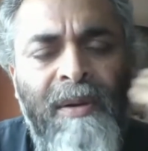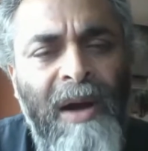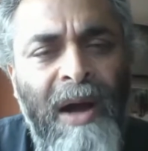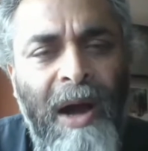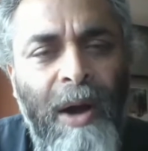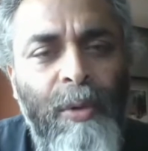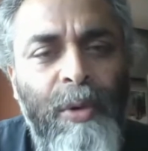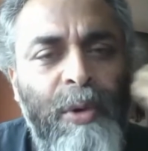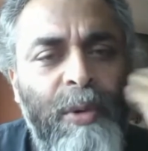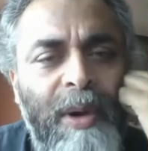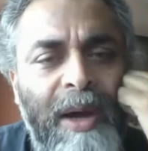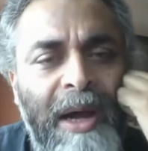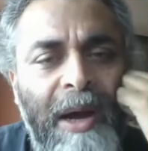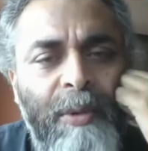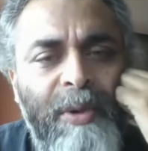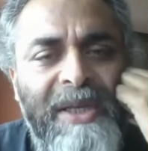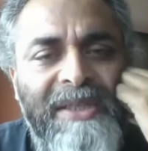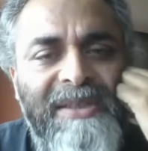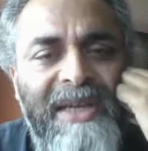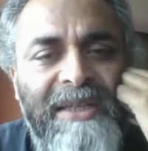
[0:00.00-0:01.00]
How
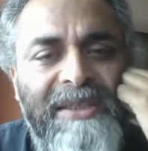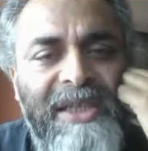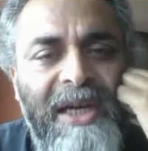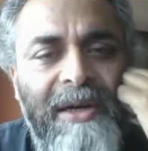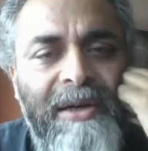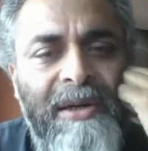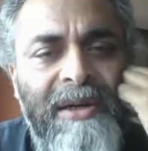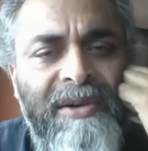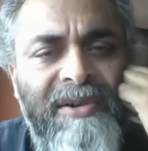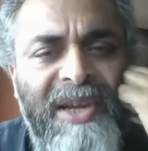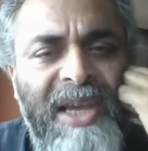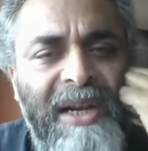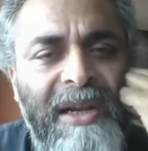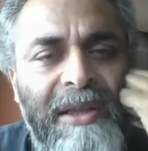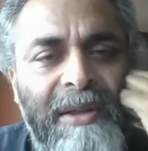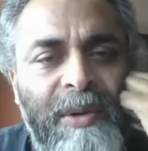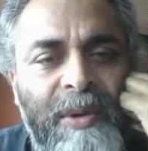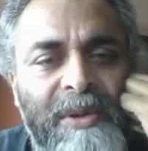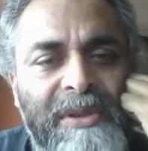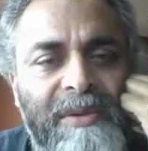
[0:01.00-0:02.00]
does HR
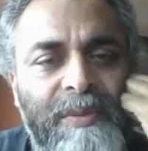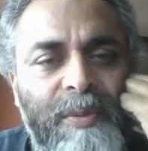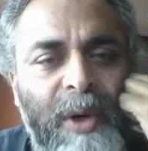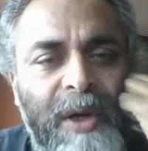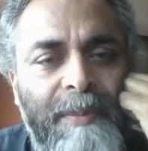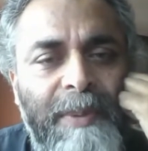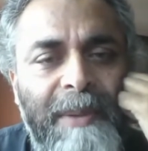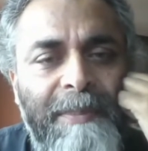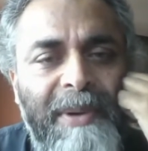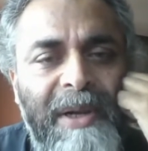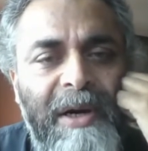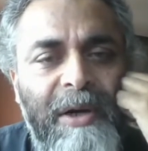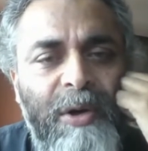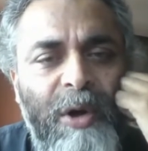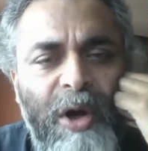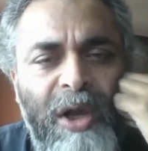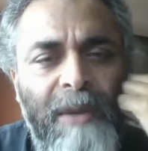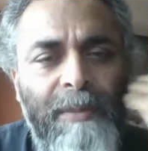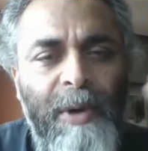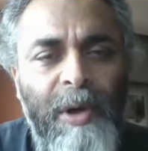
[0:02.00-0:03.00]
really knows what people are
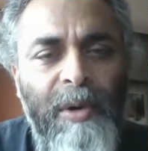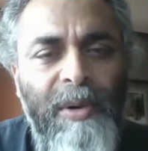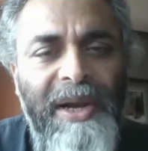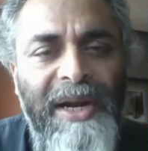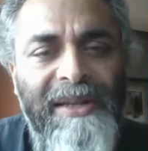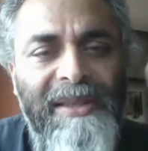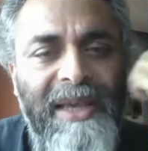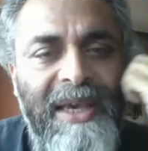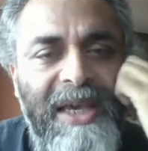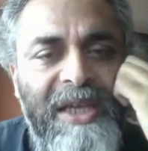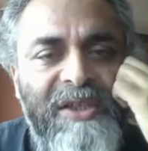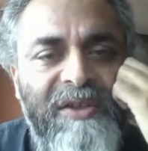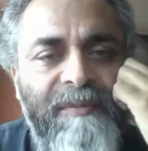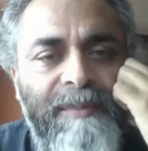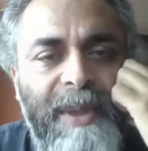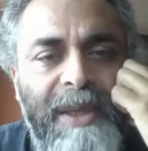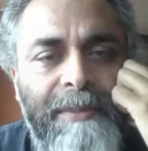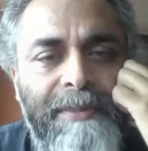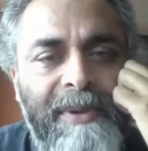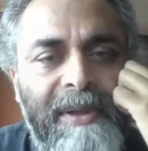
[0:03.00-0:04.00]
talking about? Look at the age
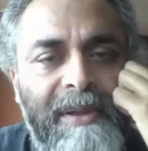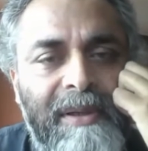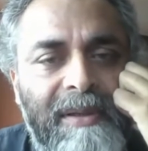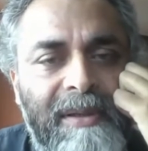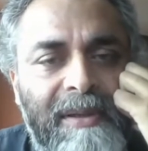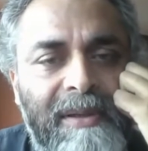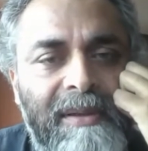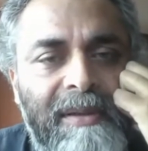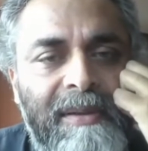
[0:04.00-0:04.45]
of people.